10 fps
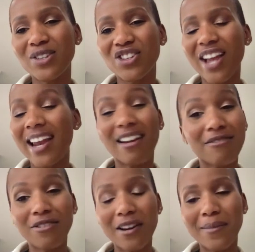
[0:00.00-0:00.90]
which I
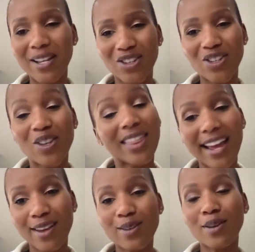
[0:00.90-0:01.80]
loved very much. So
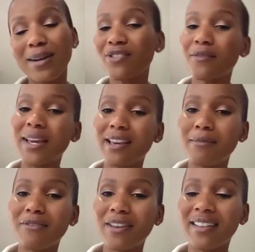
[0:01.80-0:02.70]
thank you so much for making
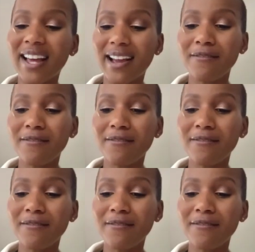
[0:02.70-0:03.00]
me feel that